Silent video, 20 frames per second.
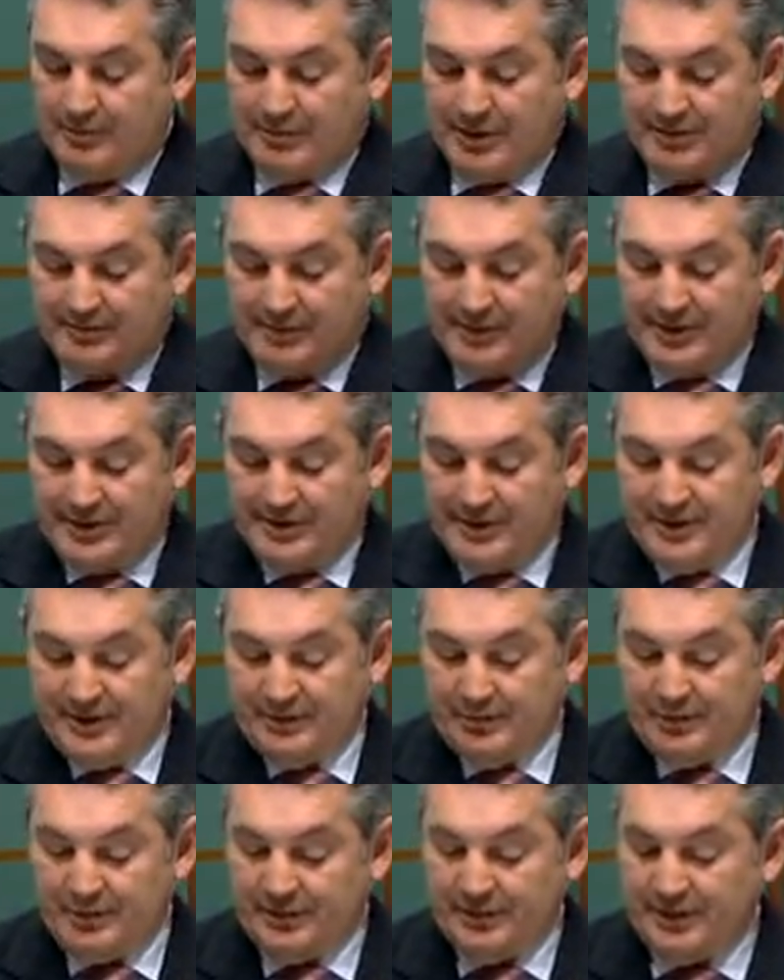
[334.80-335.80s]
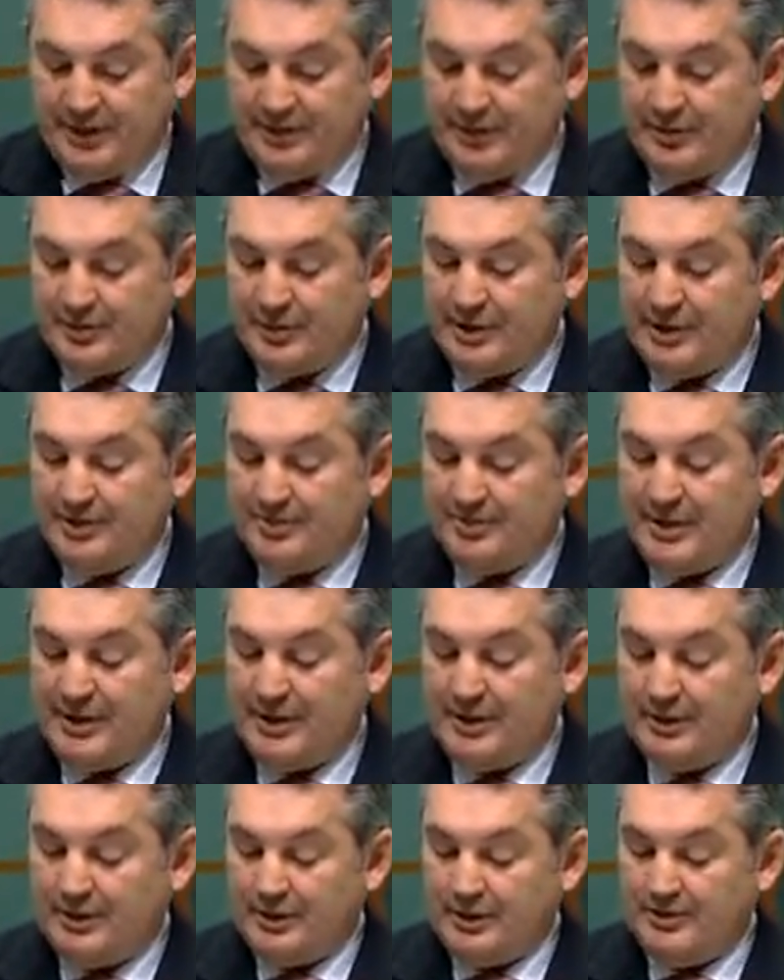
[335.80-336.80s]
must be a single continuous
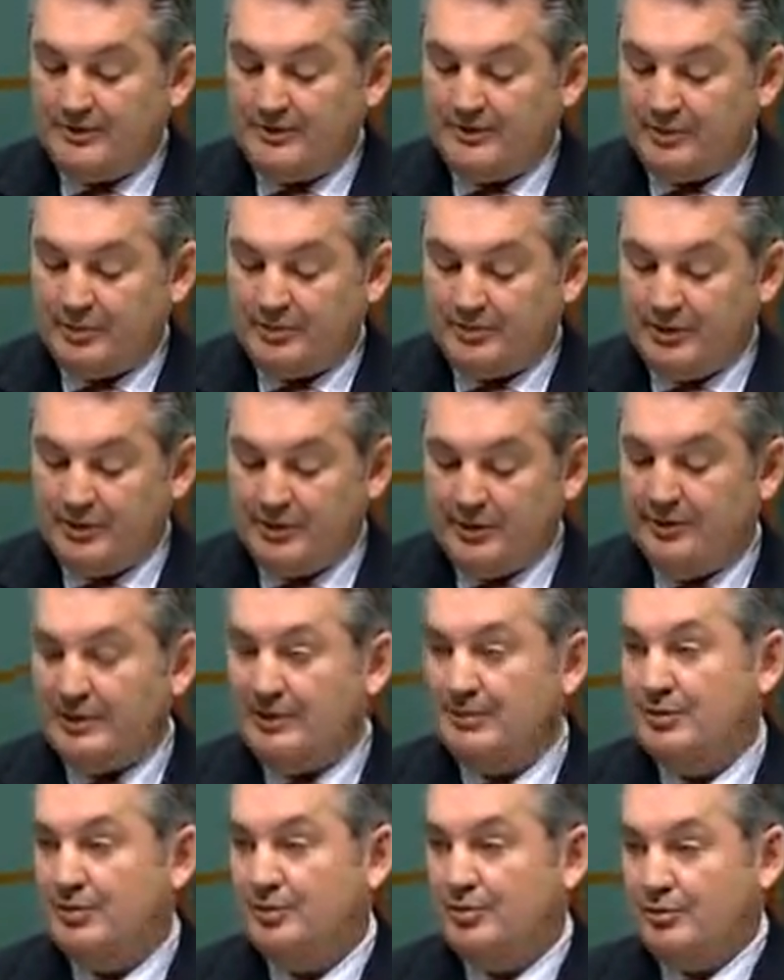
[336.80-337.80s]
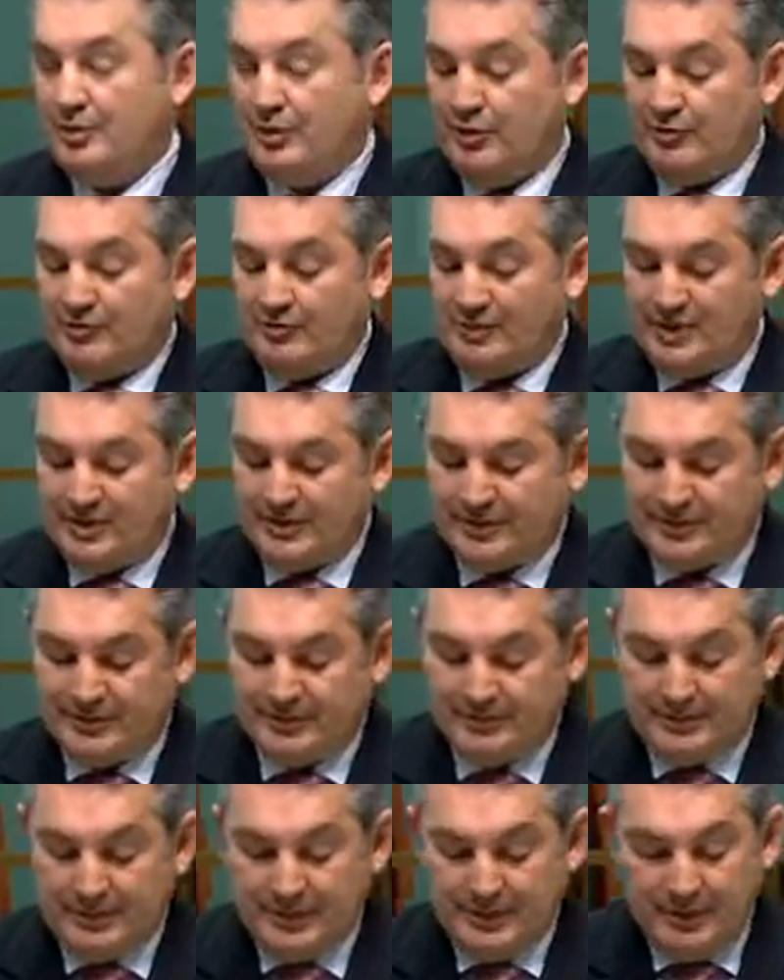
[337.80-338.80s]
unpaid leave for a period of up to 12 months.
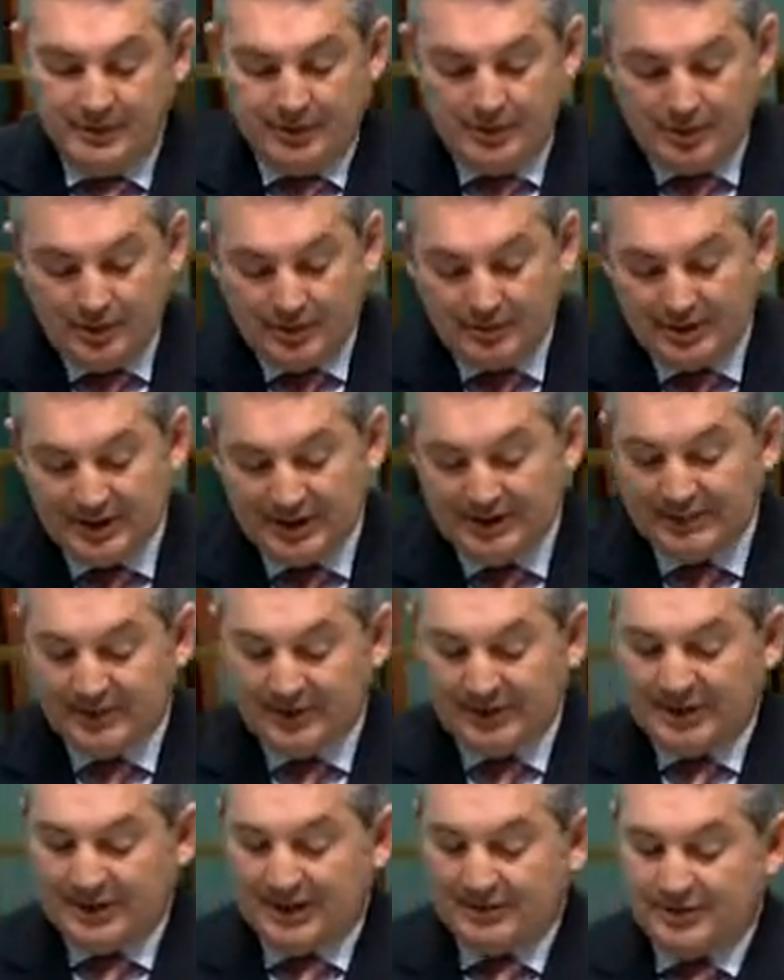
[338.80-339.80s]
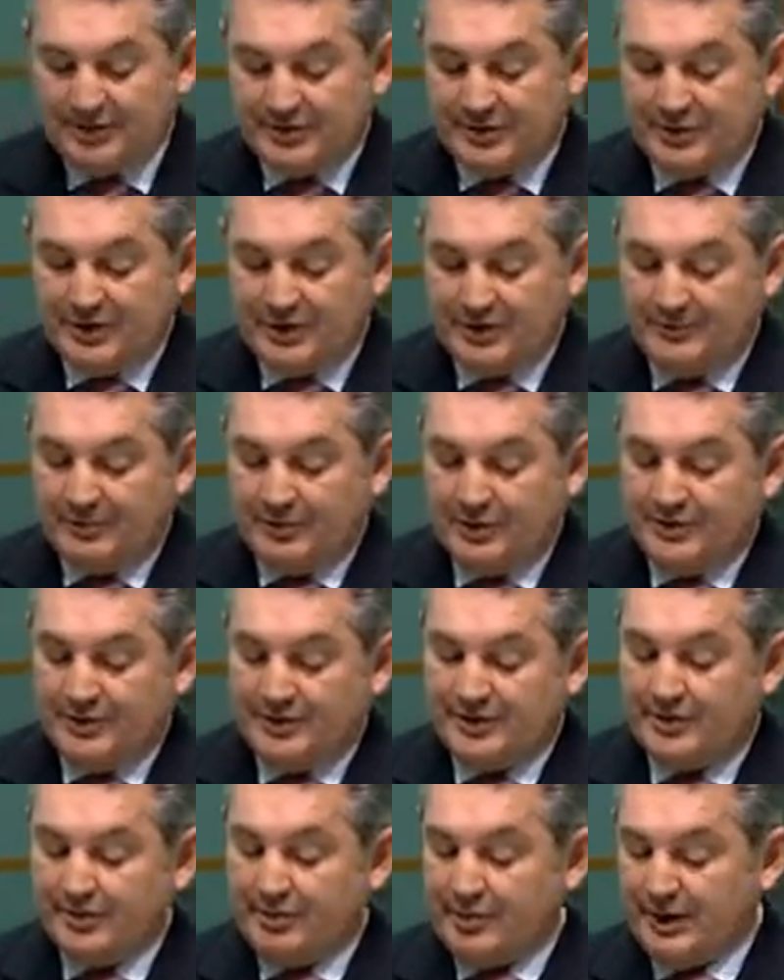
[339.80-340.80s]
I'm glad that the government has identified
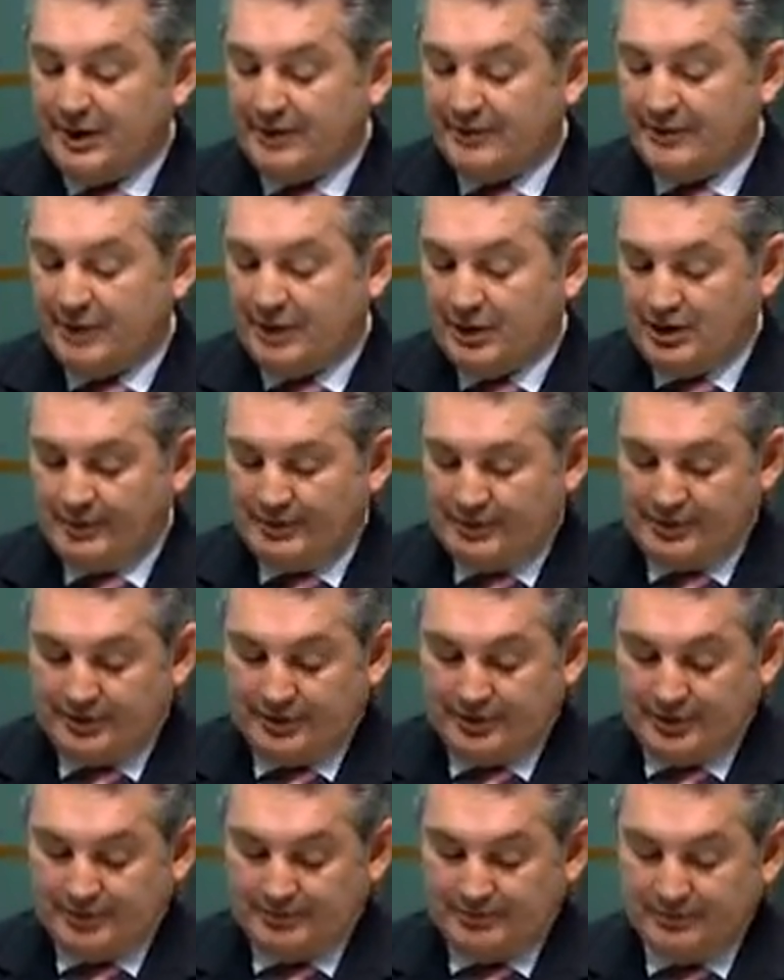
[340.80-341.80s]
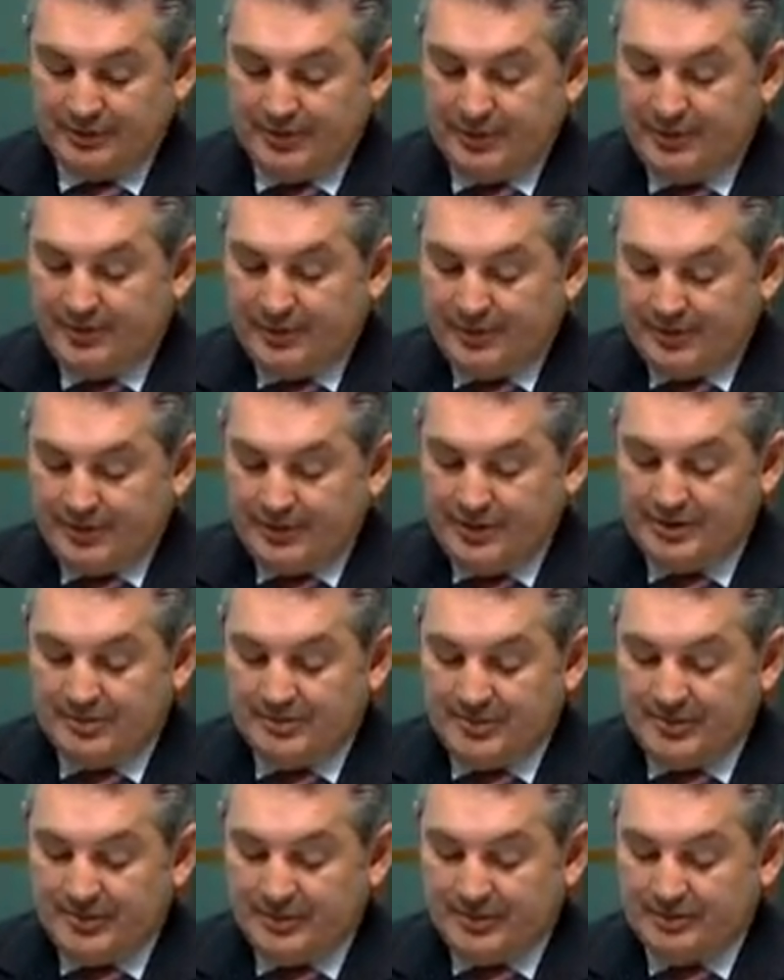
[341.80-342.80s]
this grave oversight. These
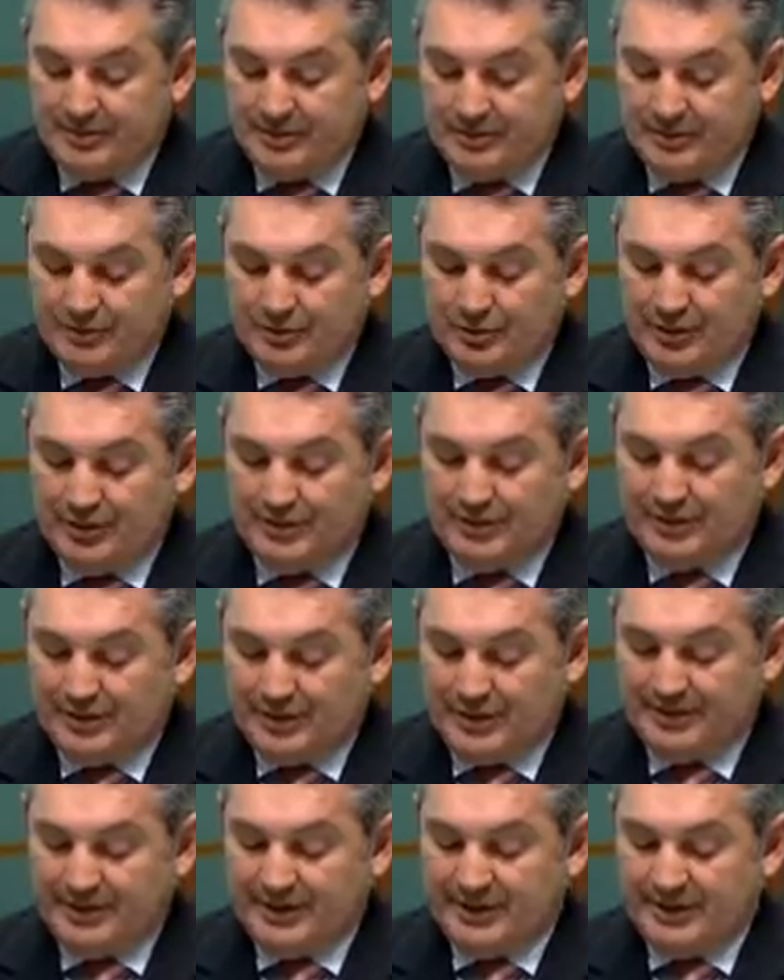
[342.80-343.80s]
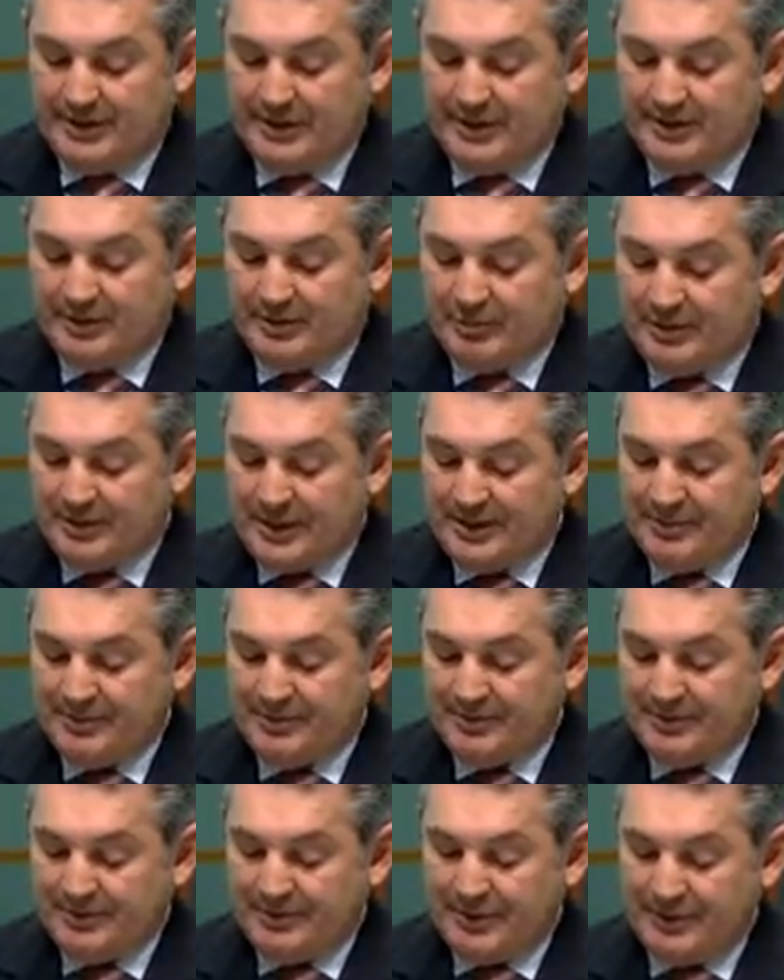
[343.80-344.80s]
amendments will ensure that keeping in touch
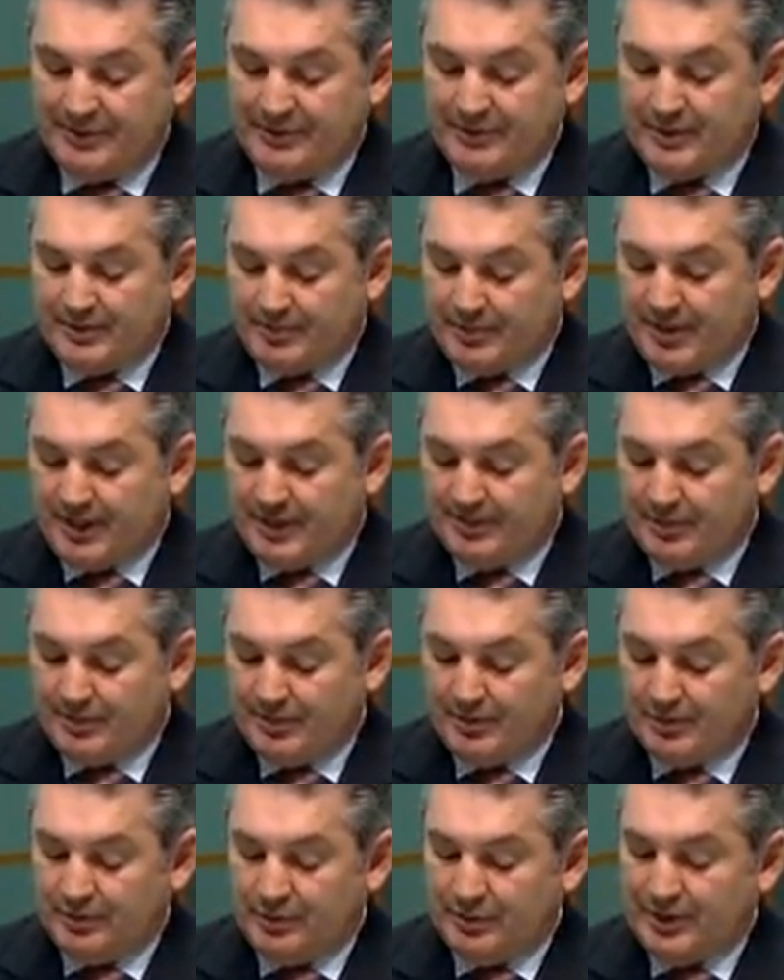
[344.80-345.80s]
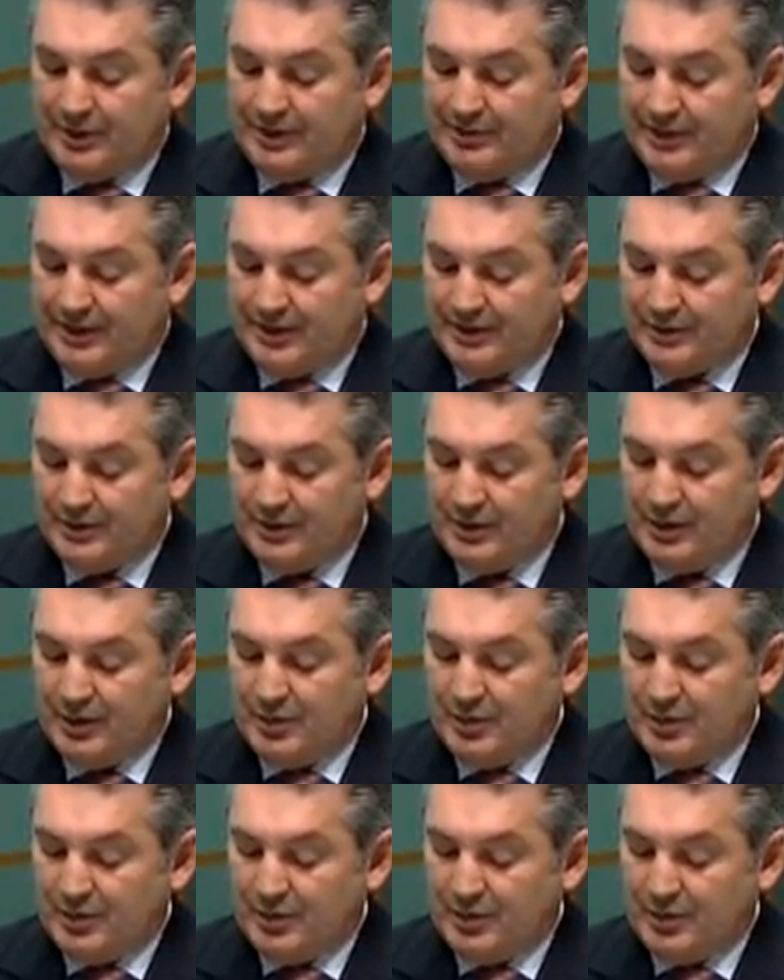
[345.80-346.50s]
arrangements within the Paid Parental Leave Act